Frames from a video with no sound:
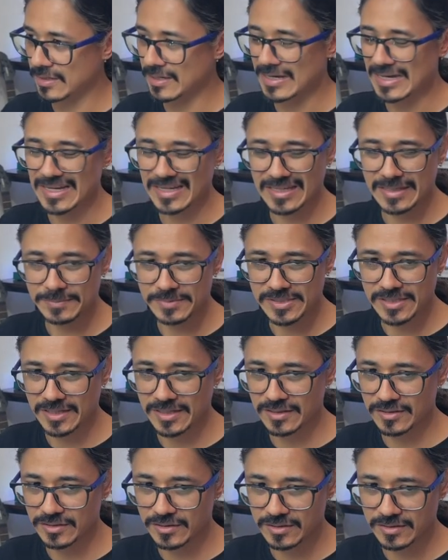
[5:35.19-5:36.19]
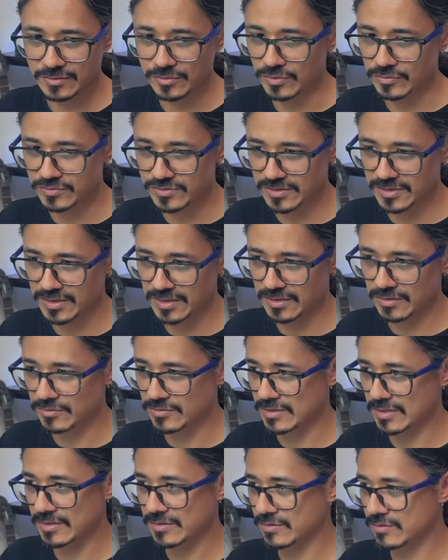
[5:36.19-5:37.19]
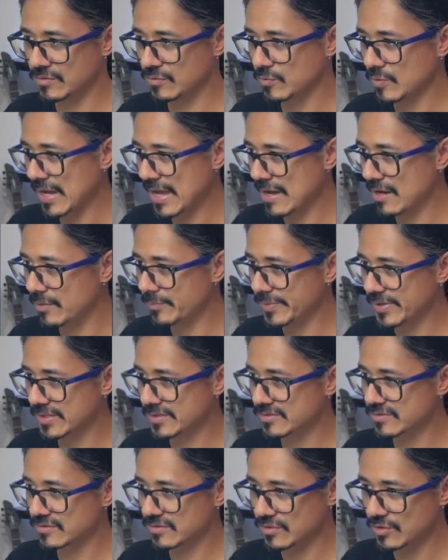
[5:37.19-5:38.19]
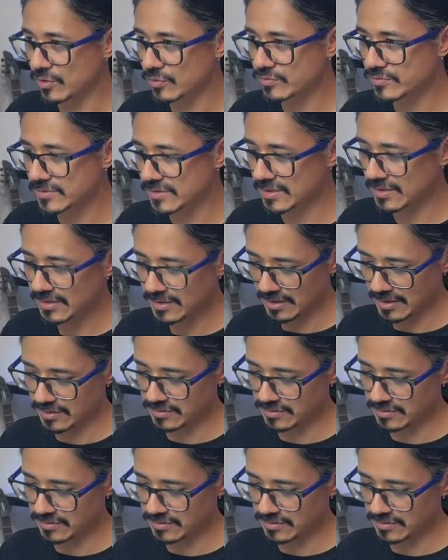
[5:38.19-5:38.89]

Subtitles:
I keep saying Ghostty, or I don't know how, but it's Ghostty.